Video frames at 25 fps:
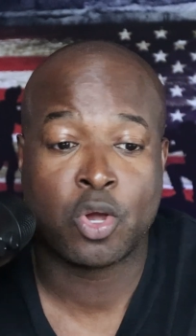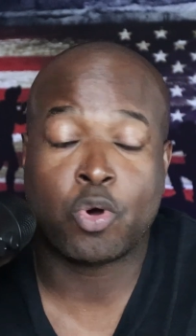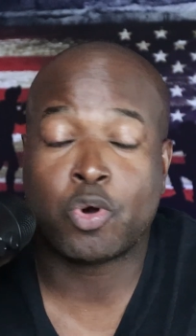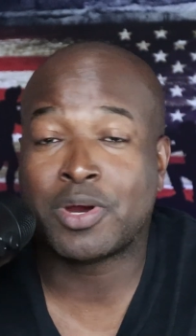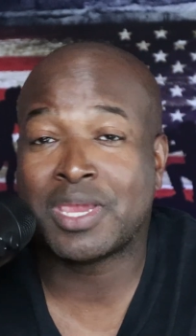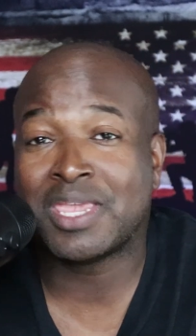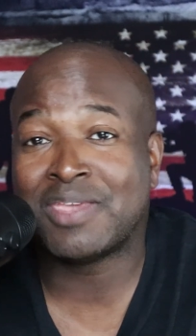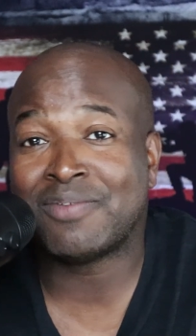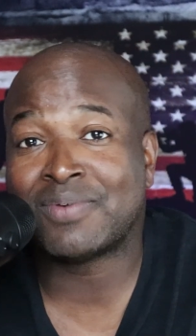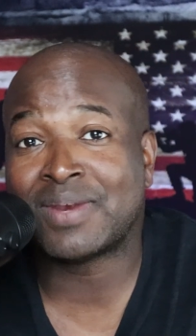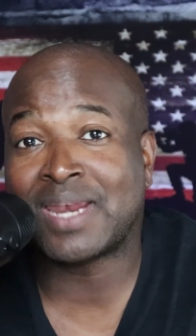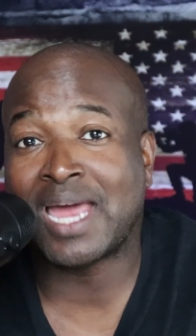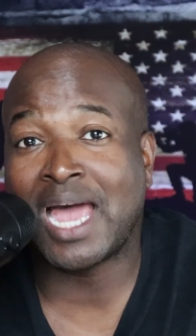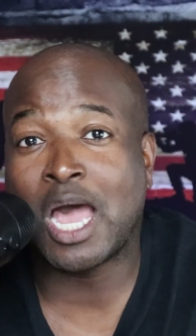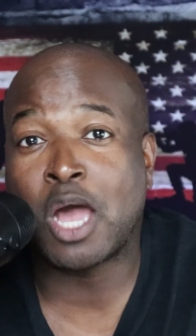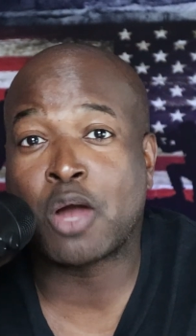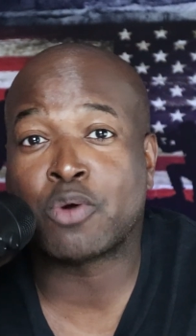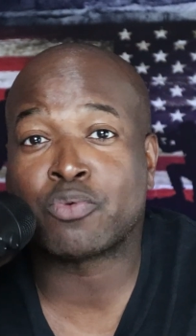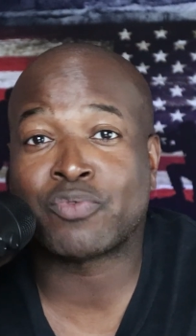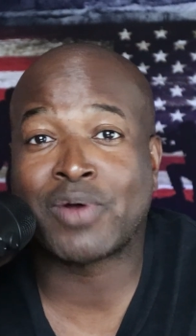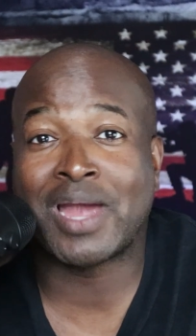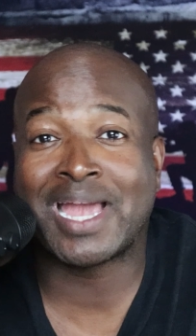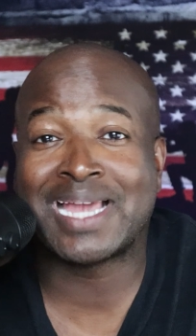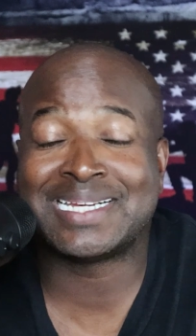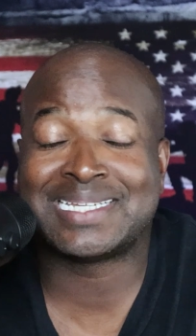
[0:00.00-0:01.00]
or even
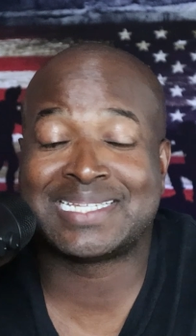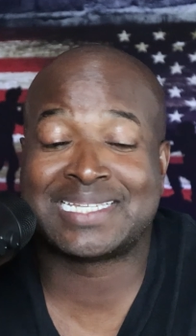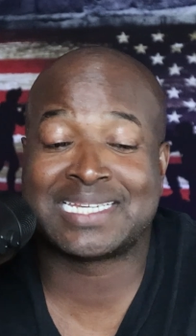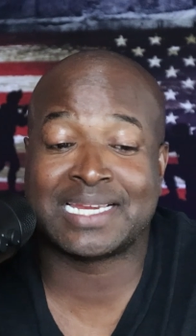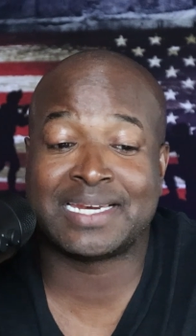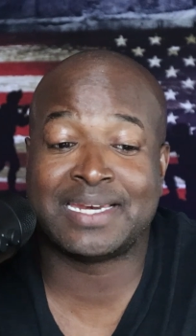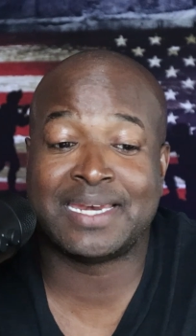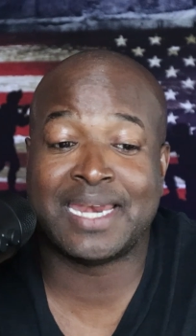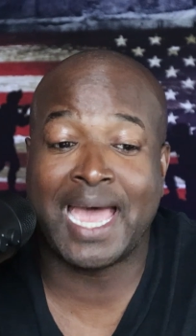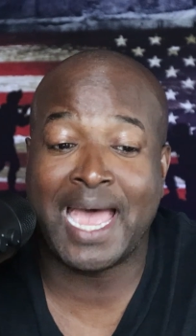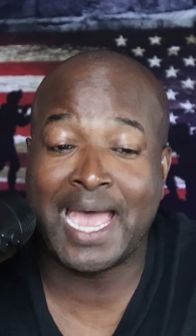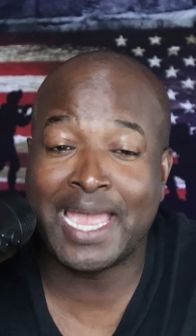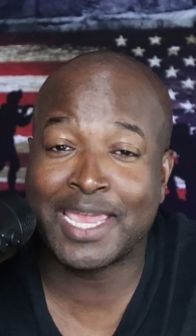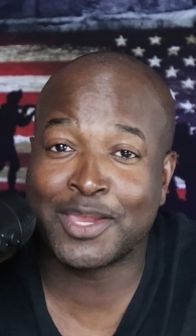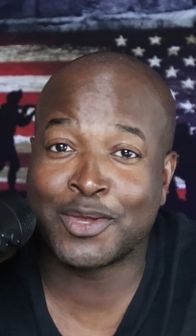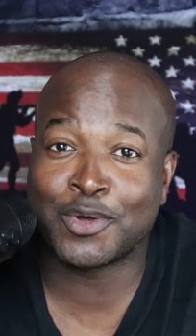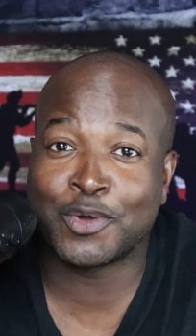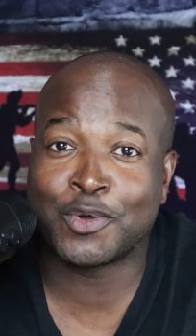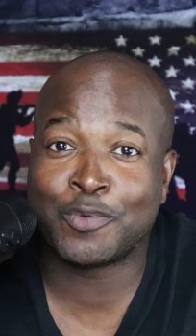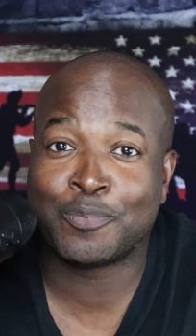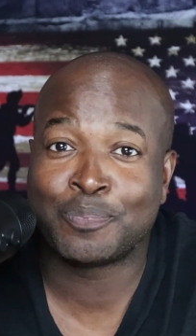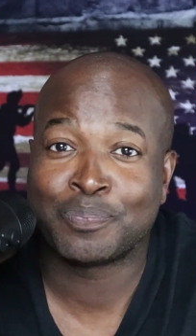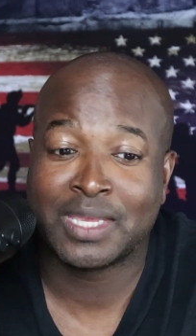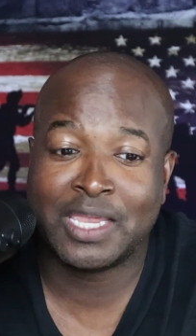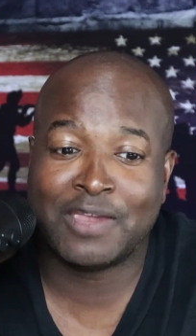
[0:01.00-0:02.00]
outright
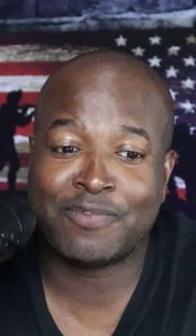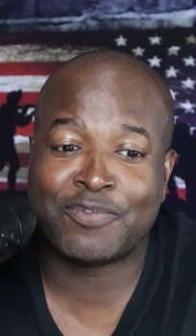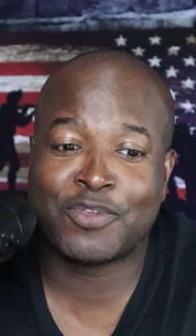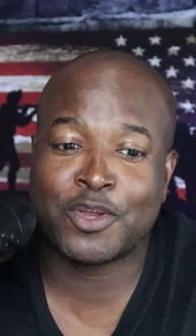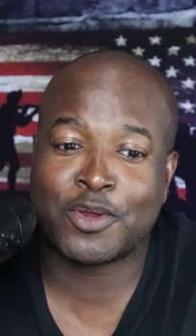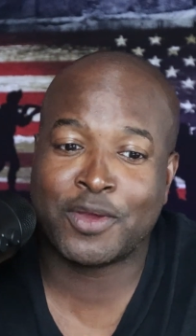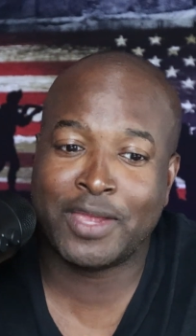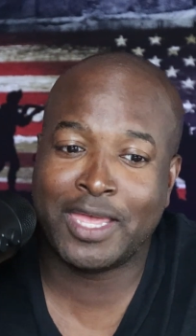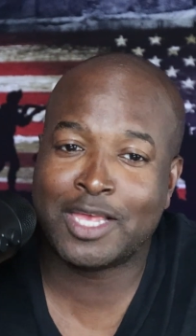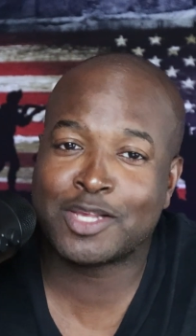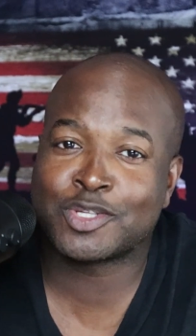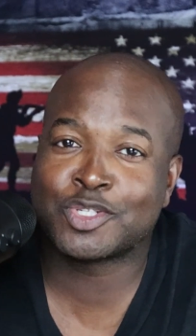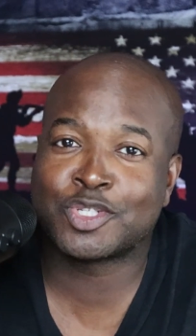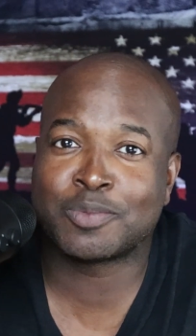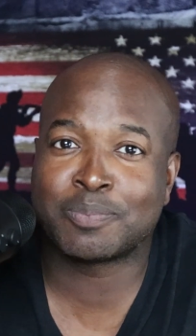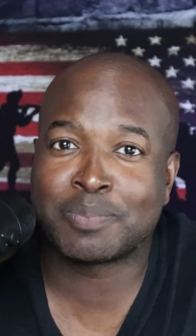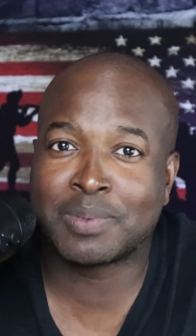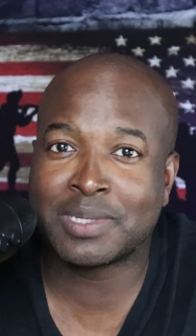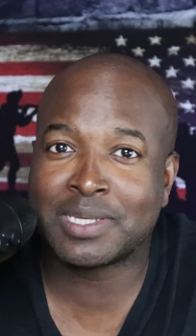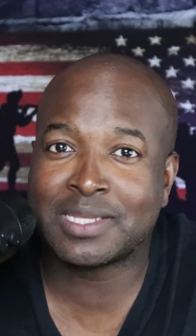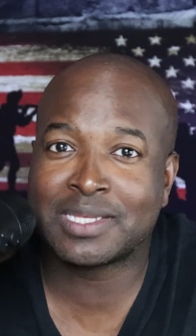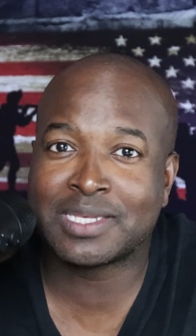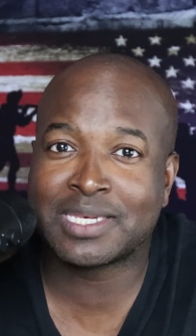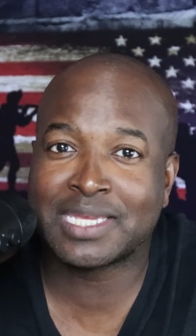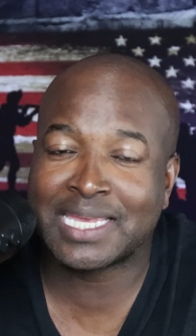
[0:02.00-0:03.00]
denial if your
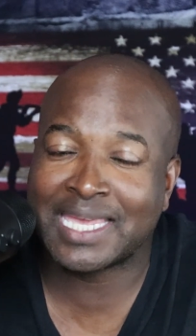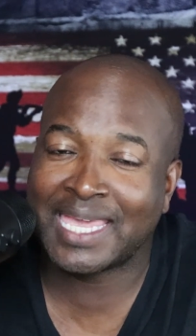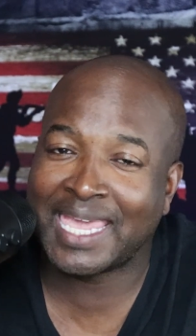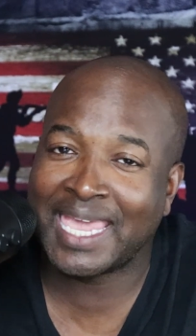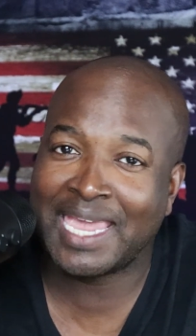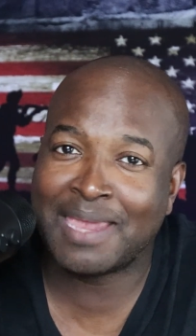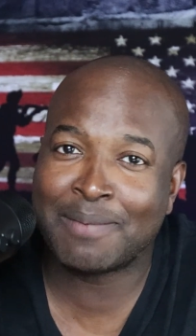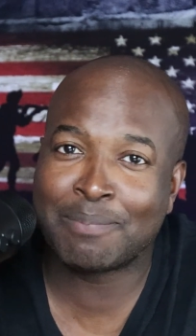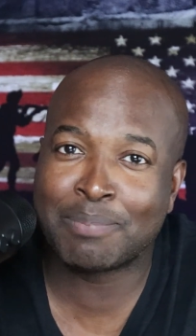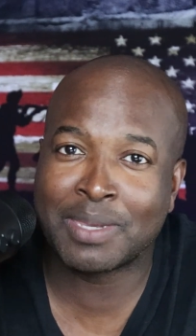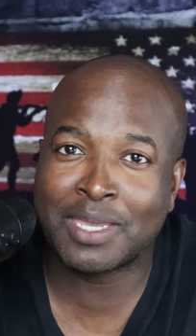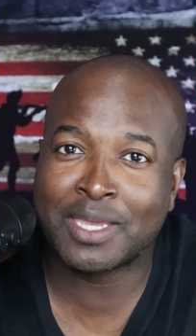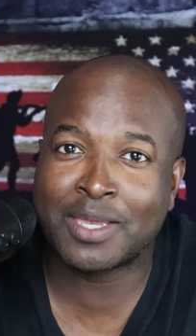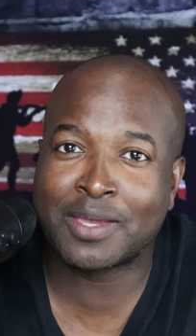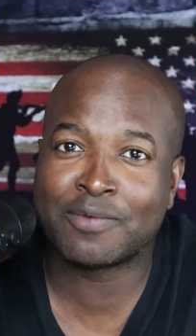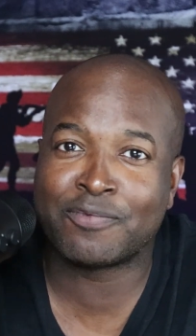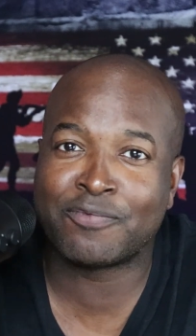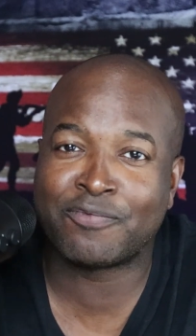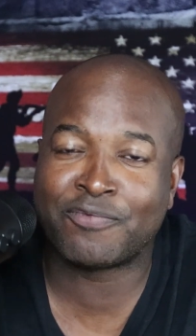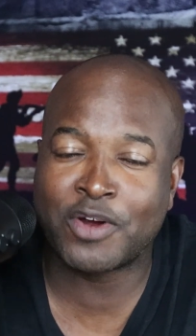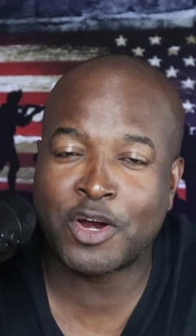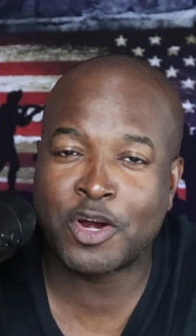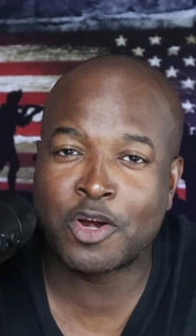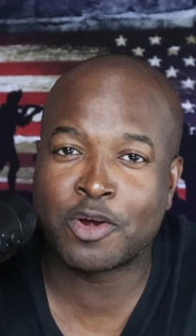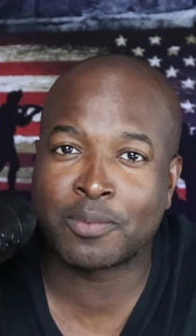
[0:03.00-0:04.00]
eligibility can't be
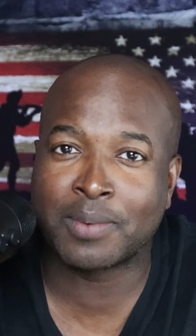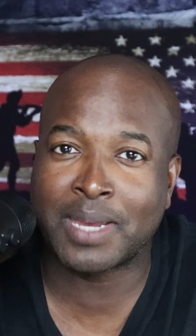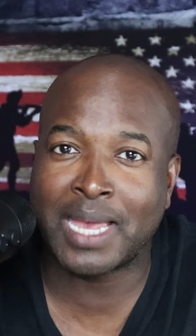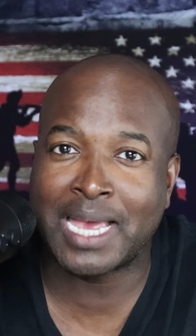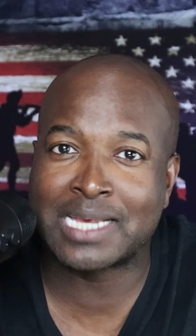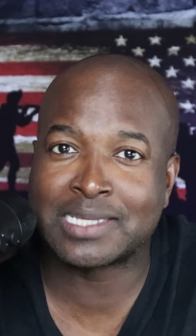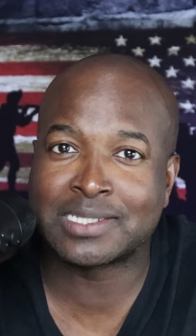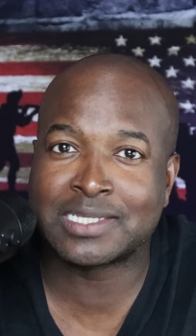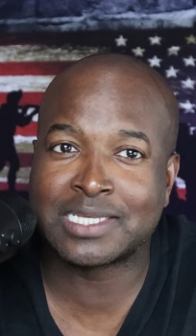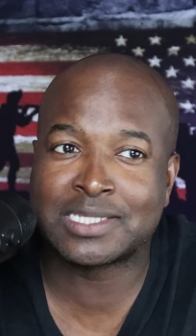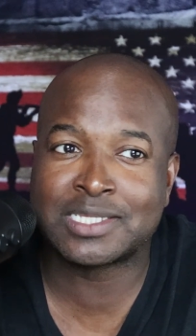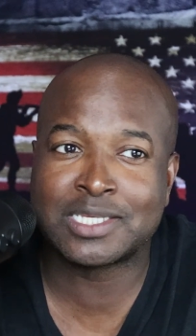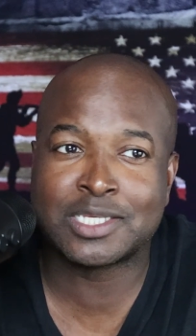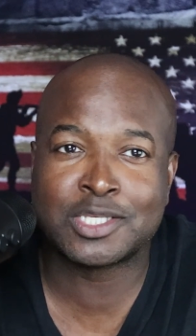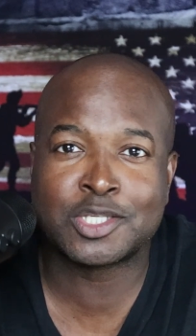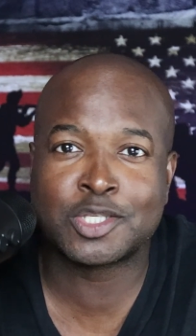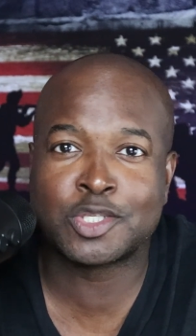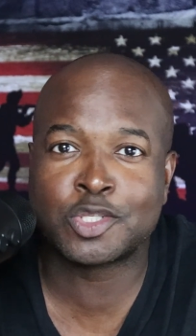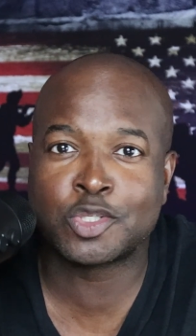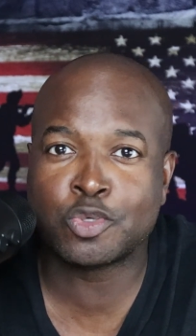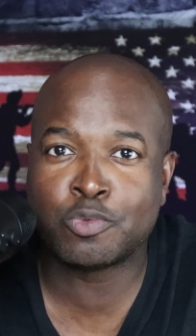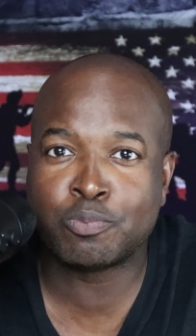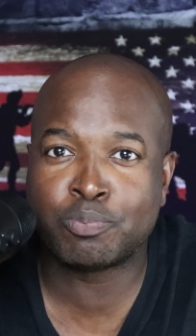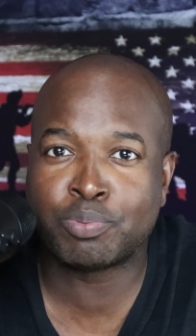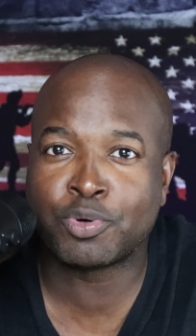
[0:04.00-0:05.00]
confirmed. Guys, this is
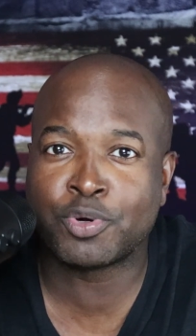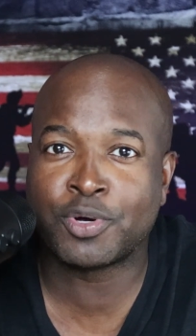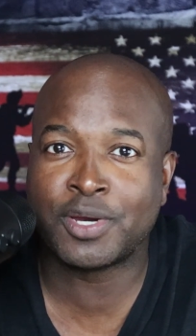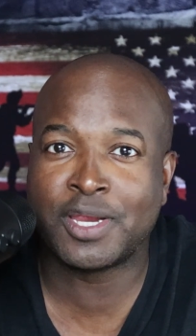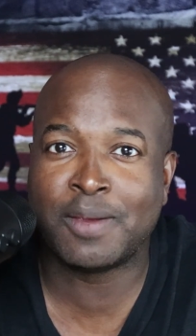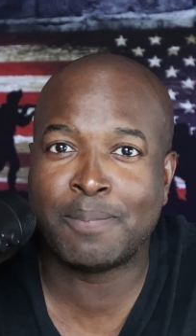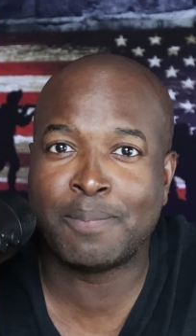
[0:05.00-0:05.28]
super